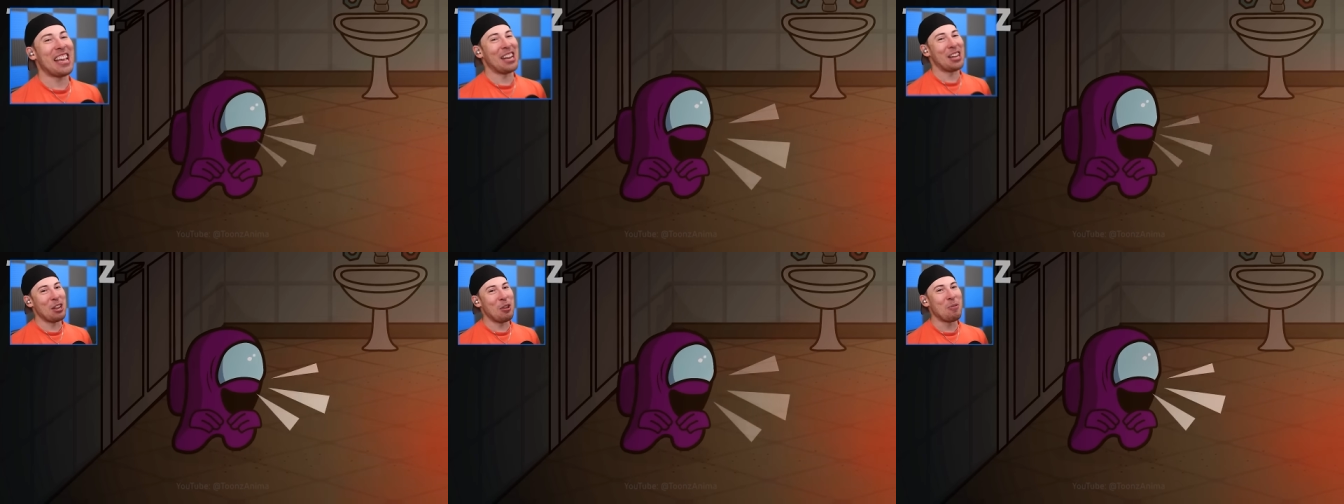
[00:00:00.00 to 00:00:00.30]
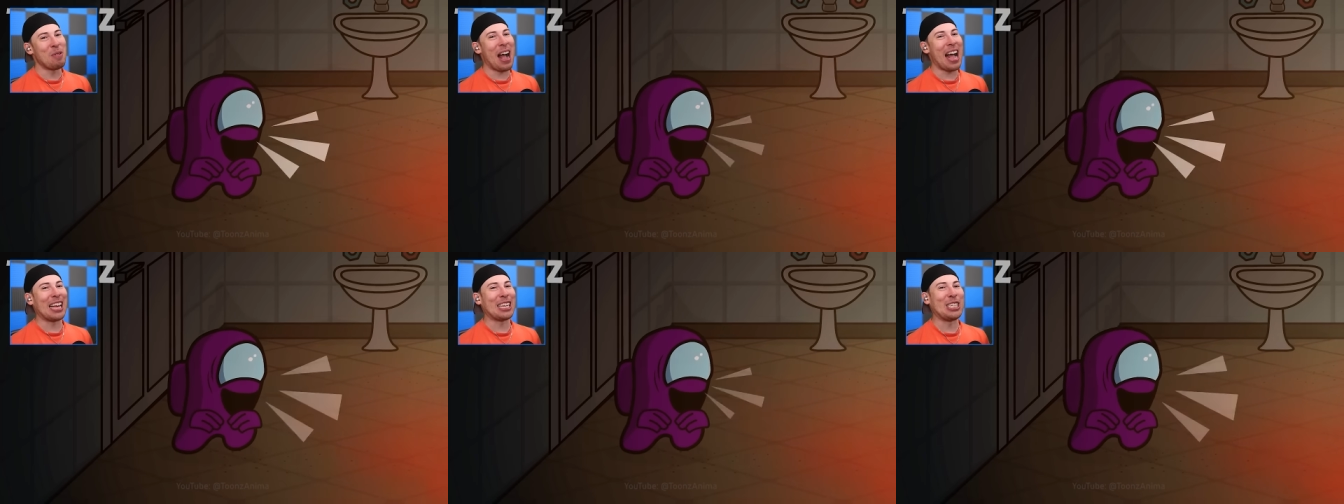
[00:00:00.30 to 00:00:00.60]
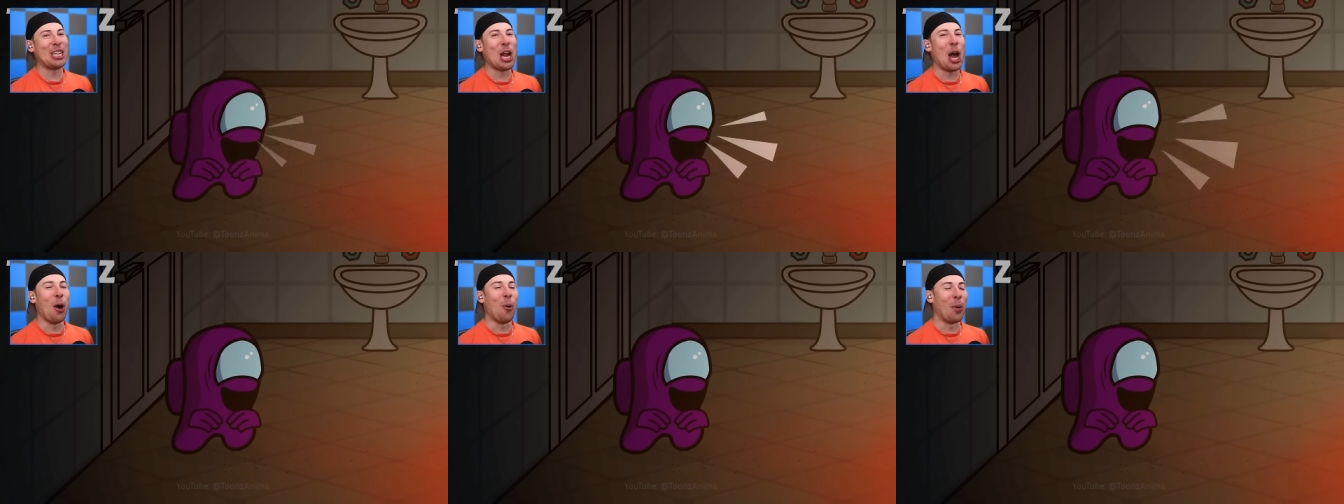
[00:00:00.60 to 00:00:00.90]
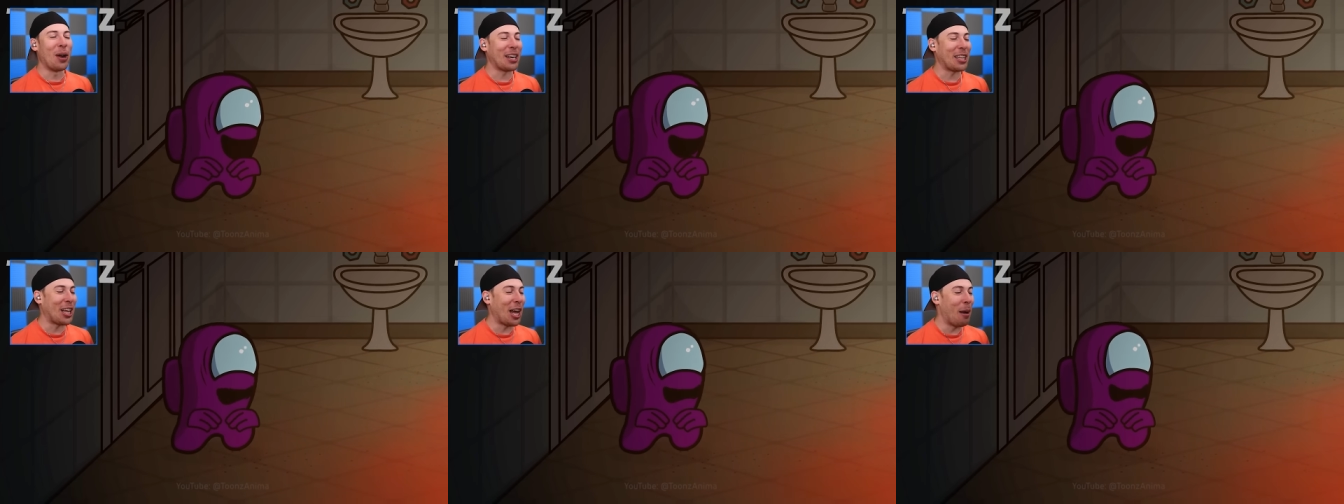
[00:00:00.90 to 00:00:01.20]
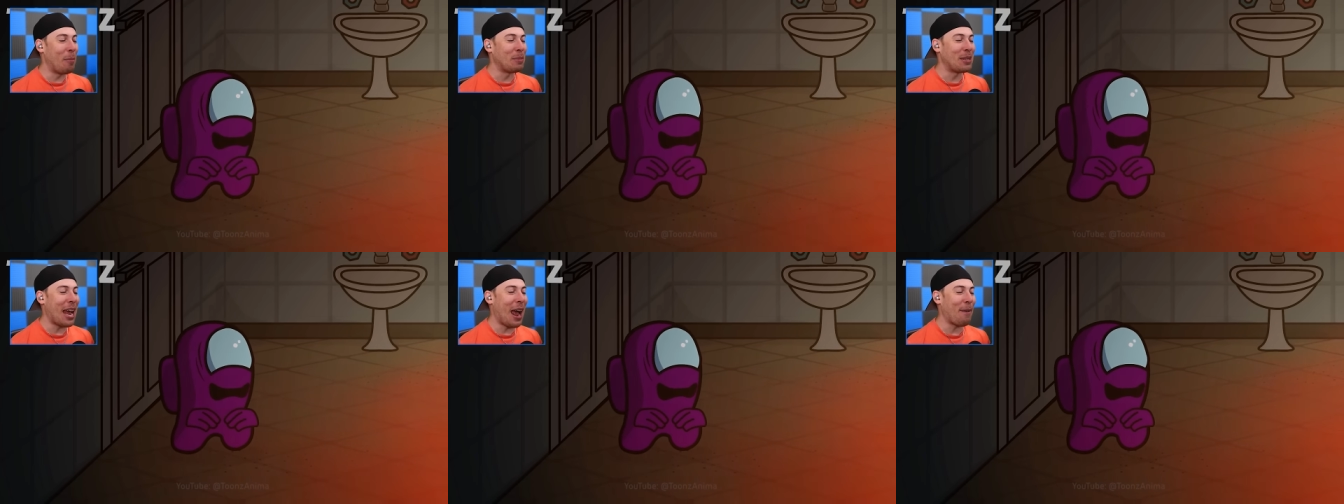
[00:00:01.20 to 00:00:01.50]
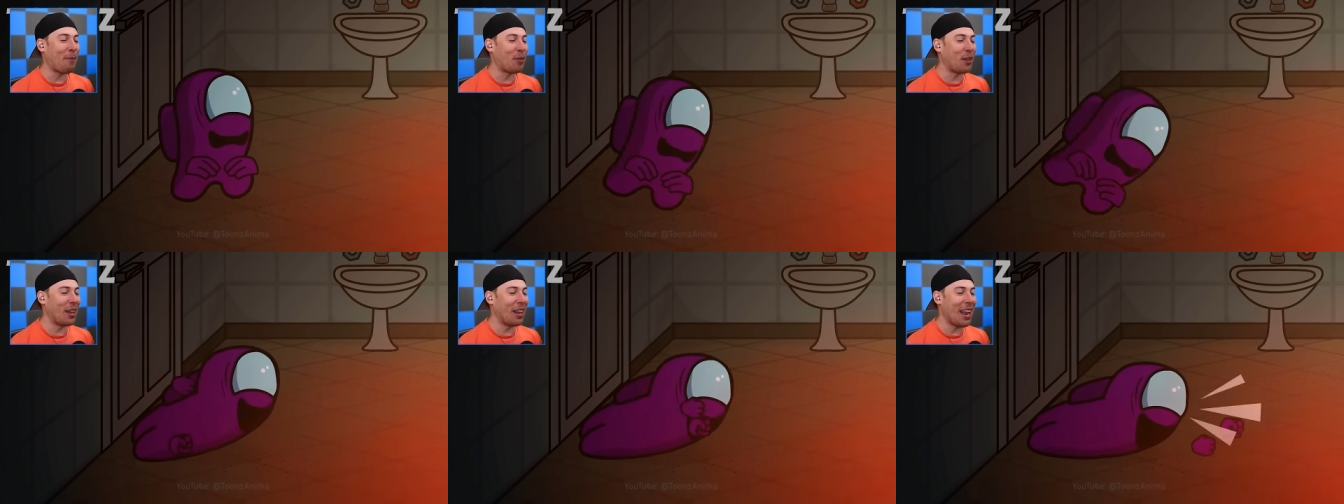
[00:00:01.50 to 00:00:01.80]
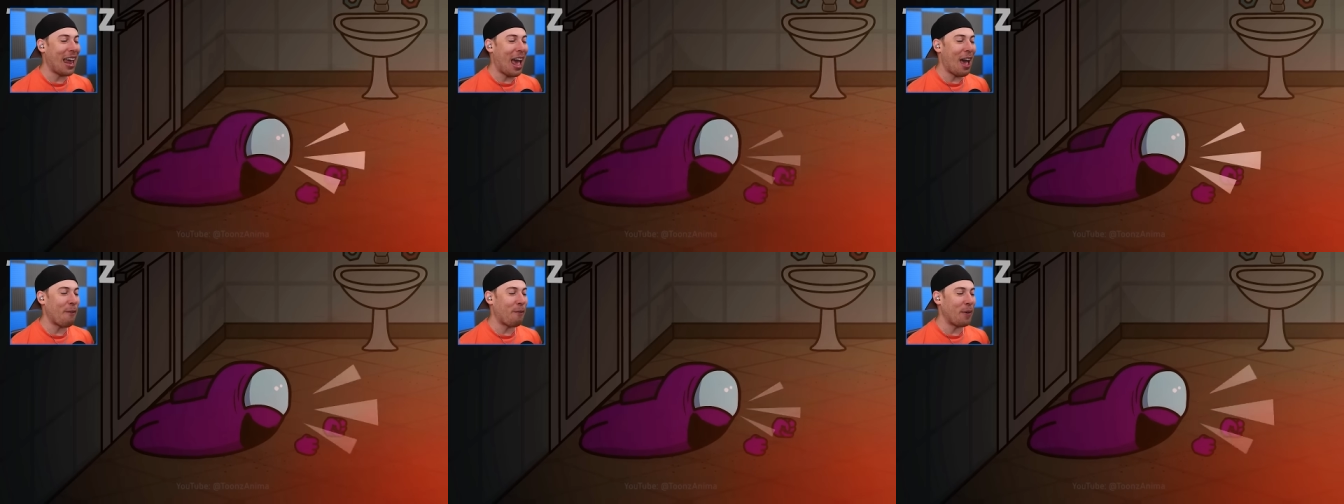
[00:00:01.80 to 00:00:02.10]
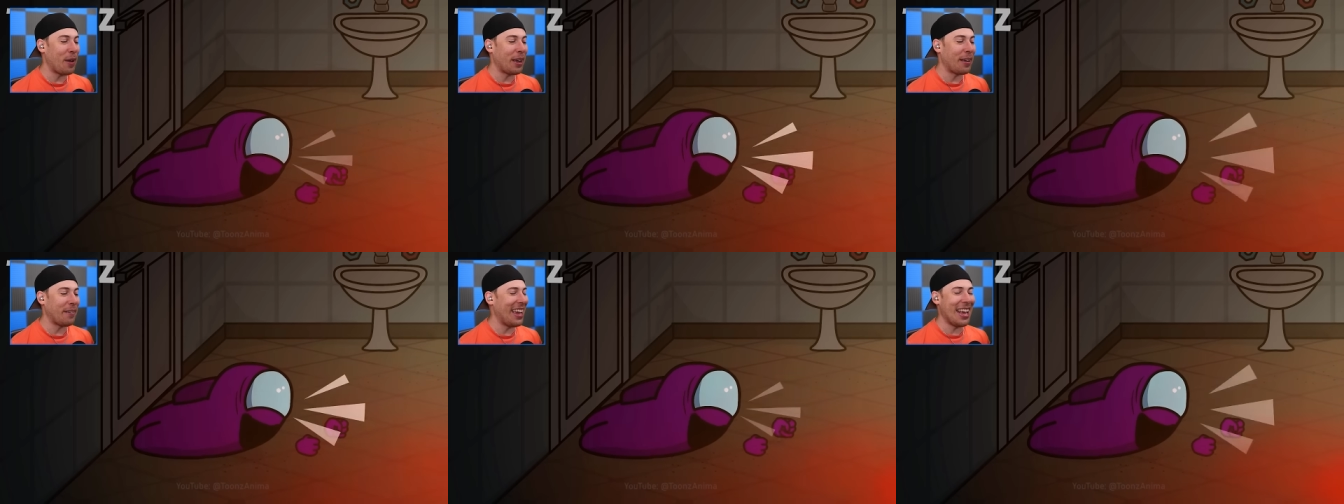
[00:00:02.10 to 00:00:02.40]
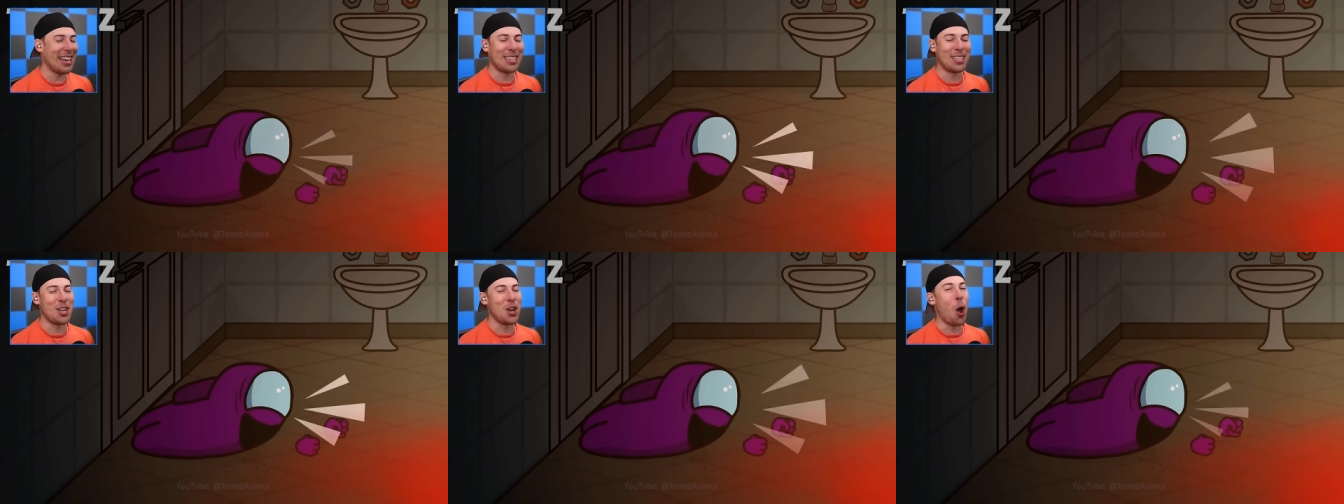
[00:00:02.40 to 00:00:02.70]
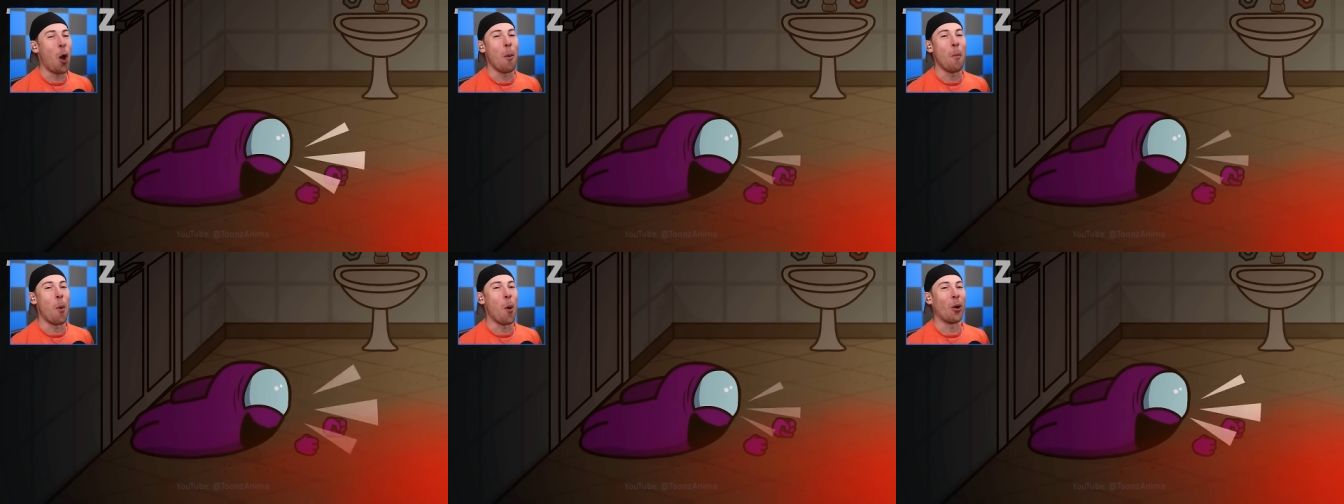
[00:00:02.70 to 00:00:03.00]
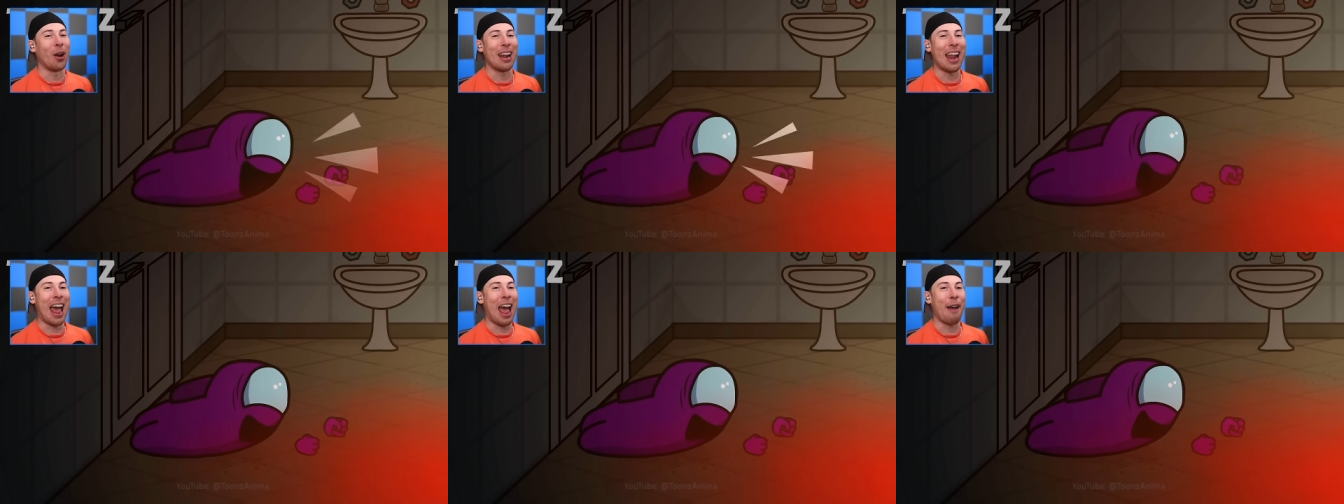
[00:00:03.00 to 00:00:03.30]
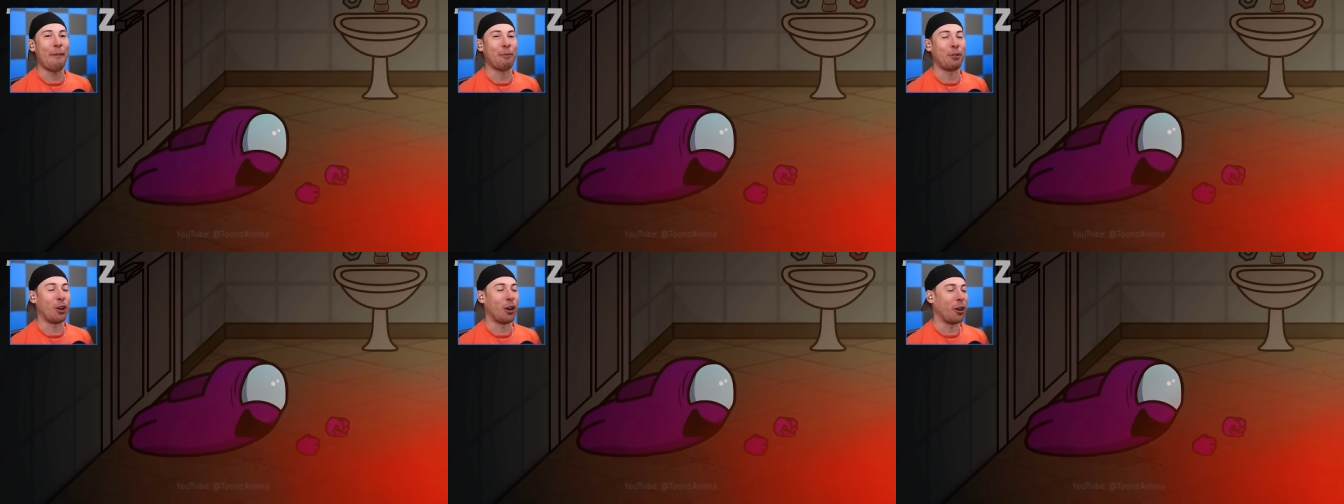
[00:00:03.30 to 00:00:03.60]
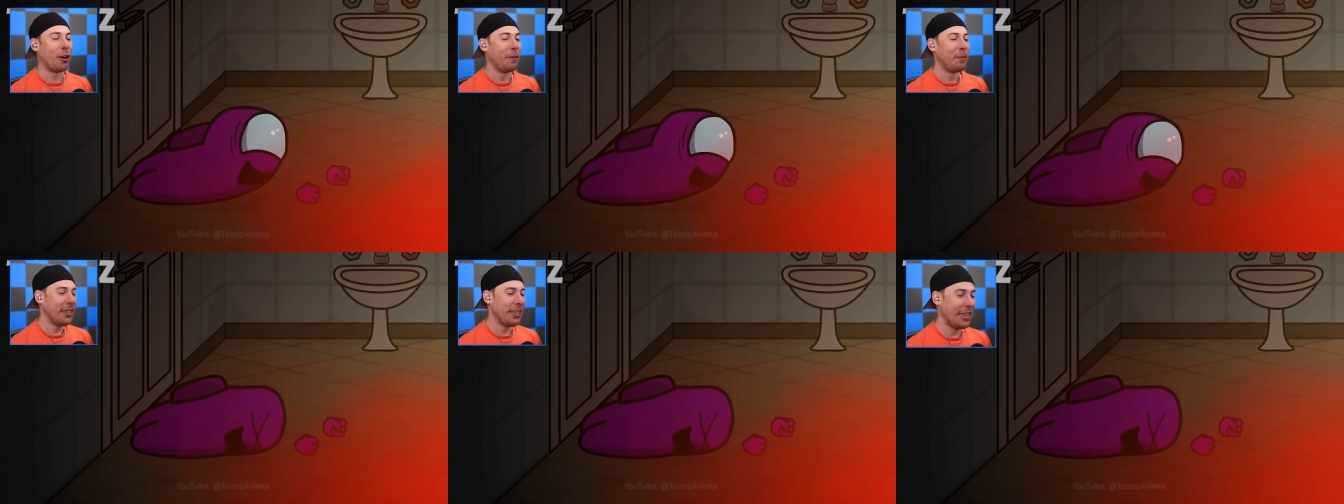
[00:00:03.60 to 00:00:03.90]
And you guys know what comes after the laughing. It's no more laughter.